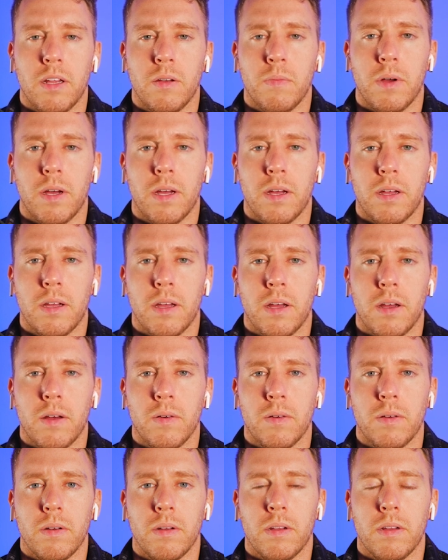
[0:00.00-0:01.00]
in my
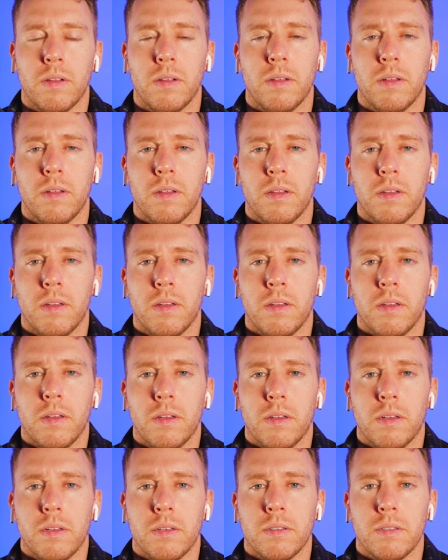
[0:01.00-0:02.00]
account.
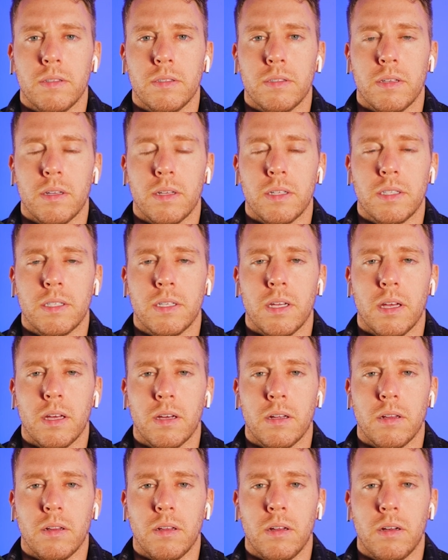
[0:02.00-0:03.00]
So let's take
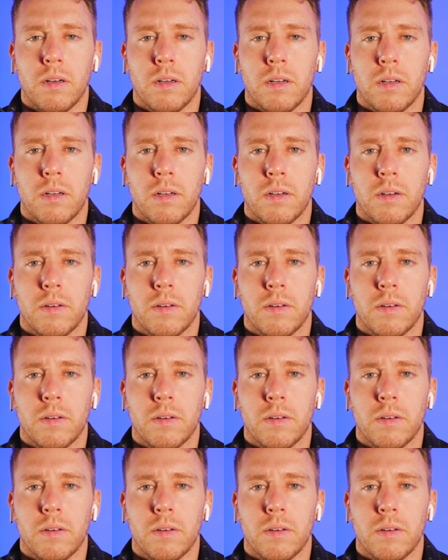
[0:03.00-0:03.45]
a look.